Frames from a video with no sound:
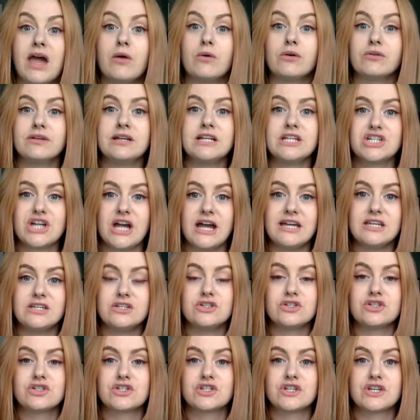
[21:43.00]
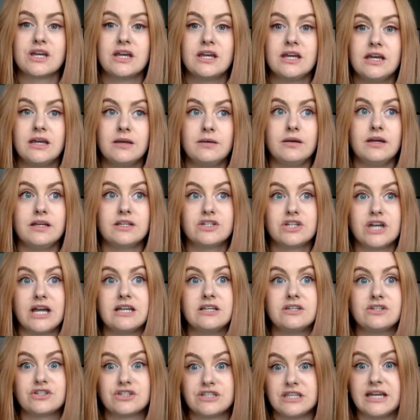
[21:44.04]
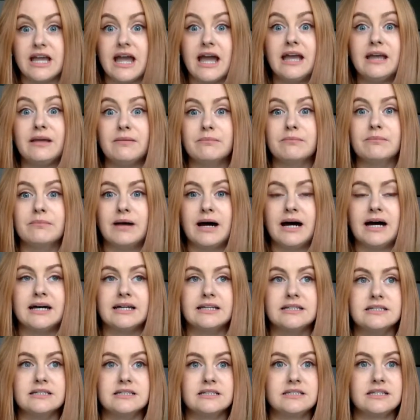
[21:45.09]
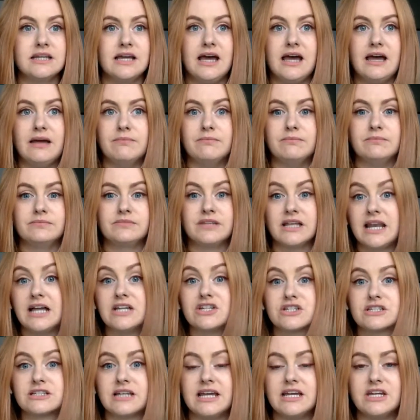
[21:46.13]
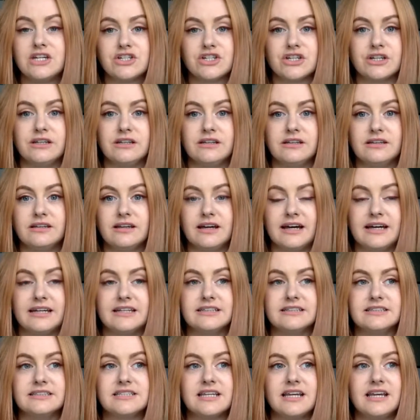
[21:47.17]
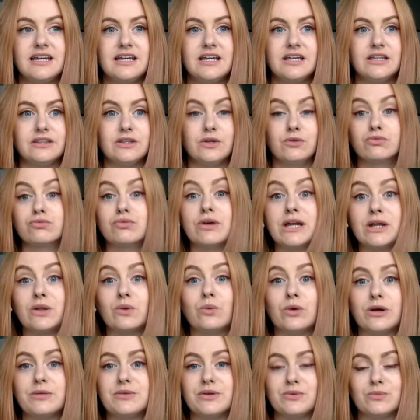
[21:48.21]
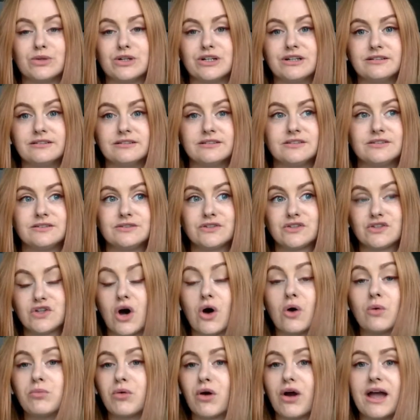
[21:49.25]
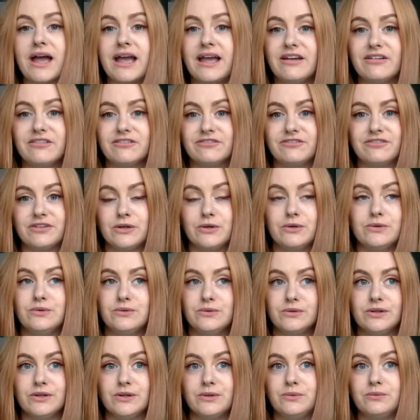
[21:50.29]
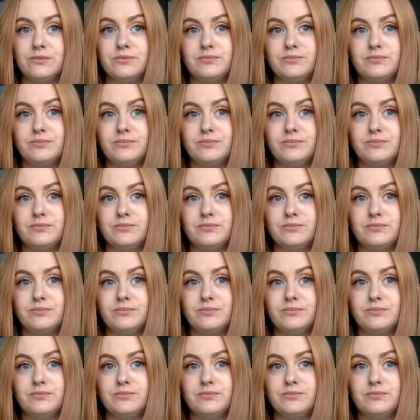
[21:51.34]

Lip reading: how it really changed the game and the legislation, and the real women were so brave who